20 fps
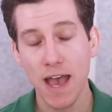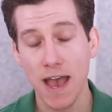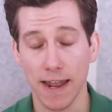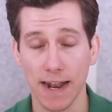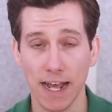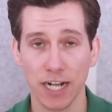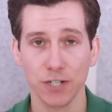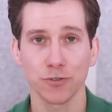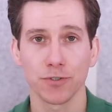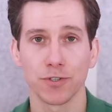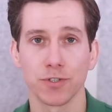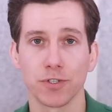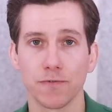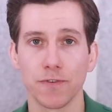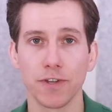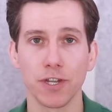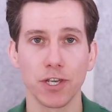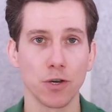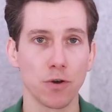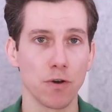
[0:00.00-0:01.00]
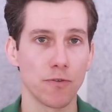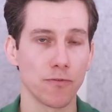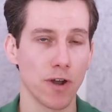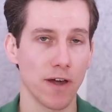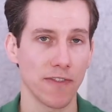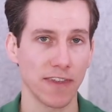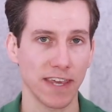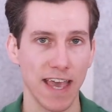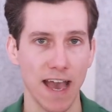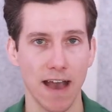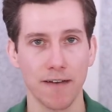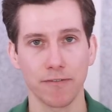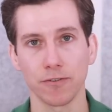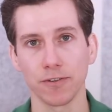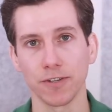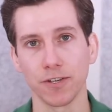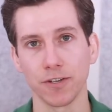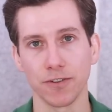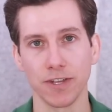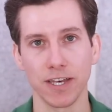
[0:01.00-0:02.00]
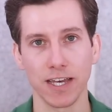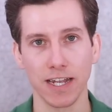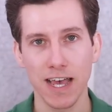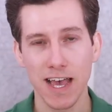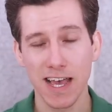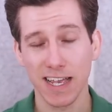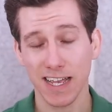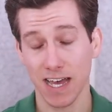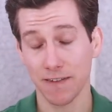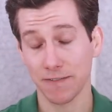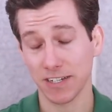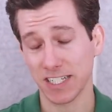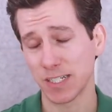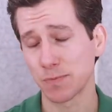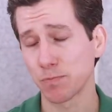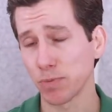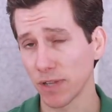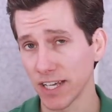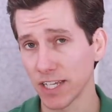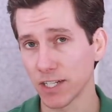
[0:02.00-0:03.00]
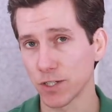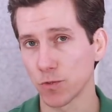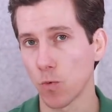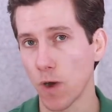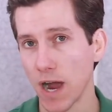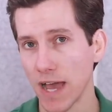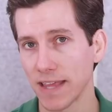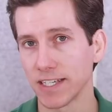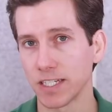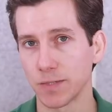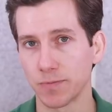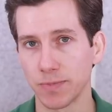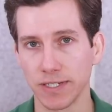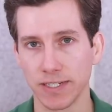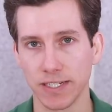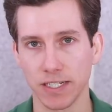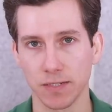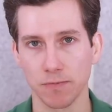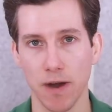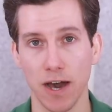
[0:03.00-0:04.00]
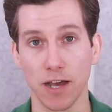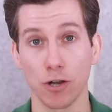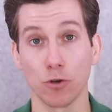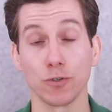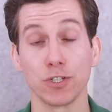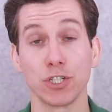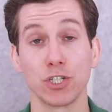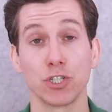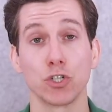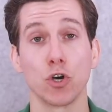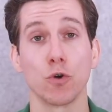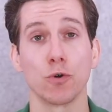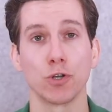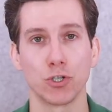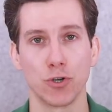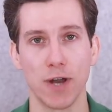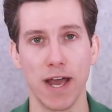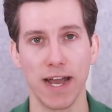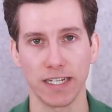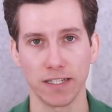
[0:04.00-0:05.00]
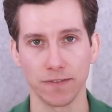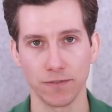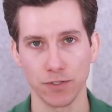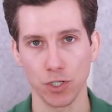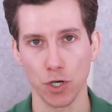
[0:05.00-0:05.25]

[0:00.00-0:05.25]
and actually there's a video over on the Cavalier that kind of explains why this business model is so attractive,